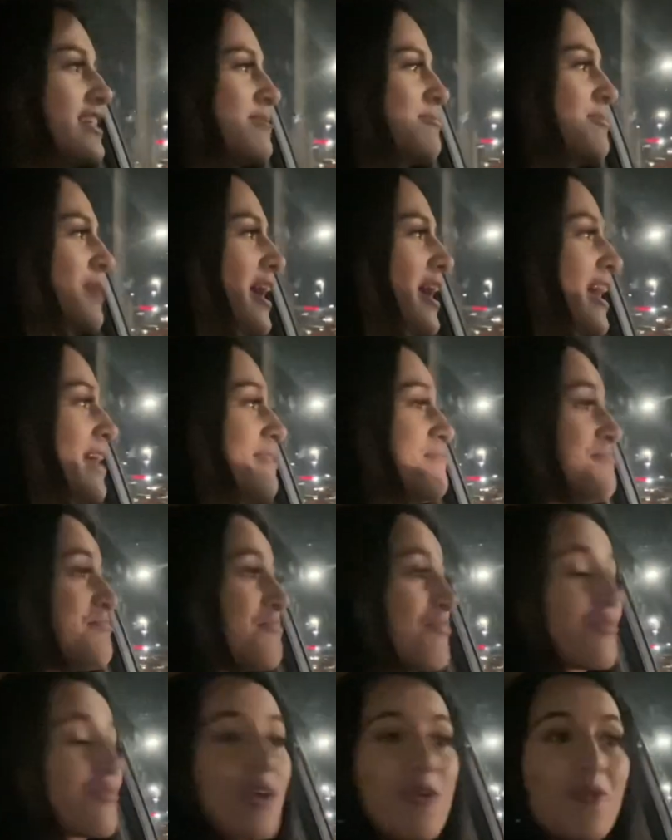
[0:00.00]
but
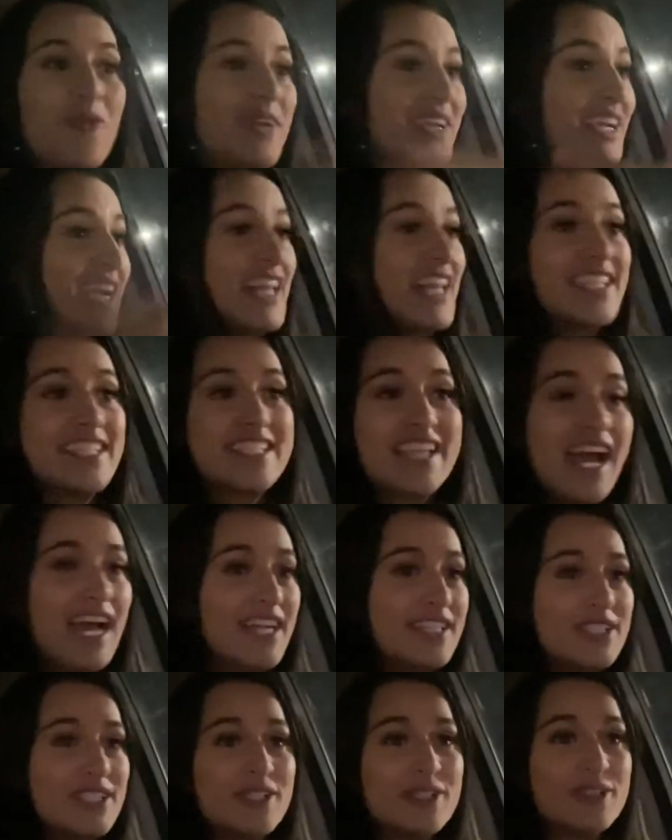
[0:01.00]
we got the
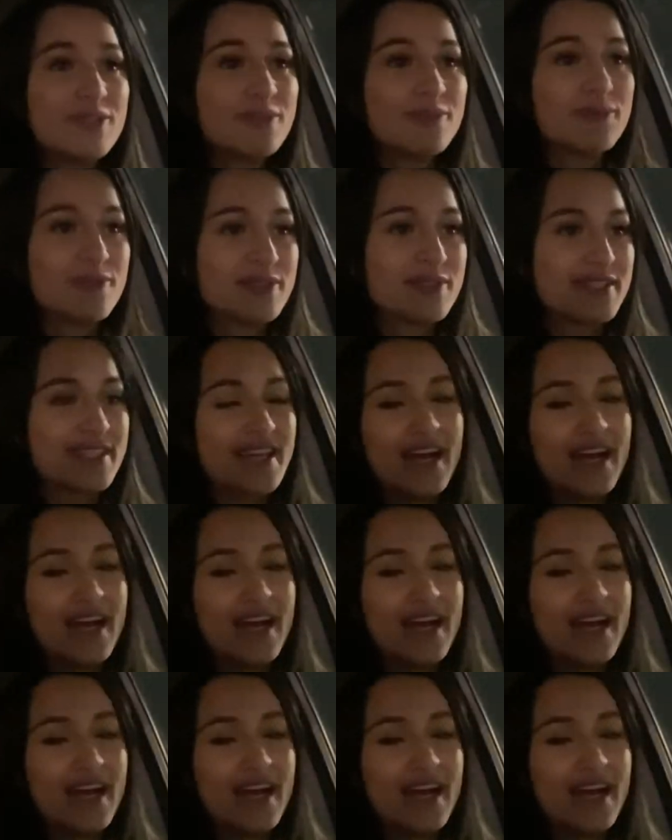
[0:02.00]
tattoos.